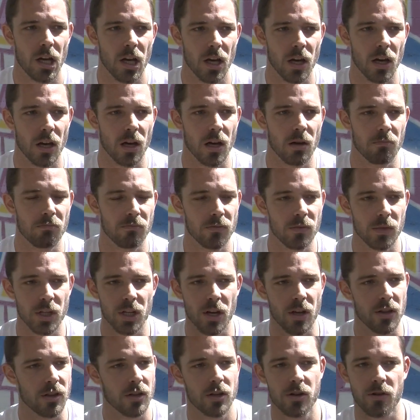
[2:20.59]

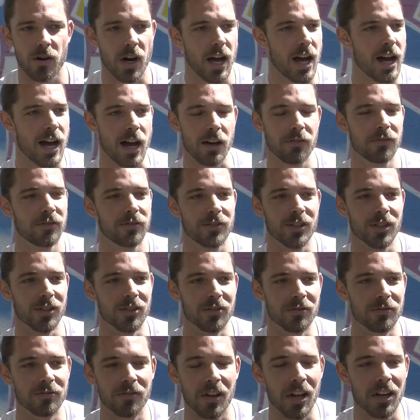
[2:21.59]
the craft
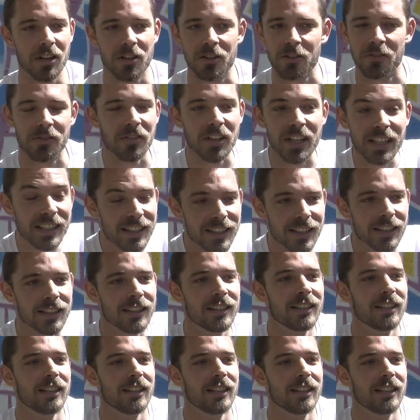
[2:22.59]
of like graffiti.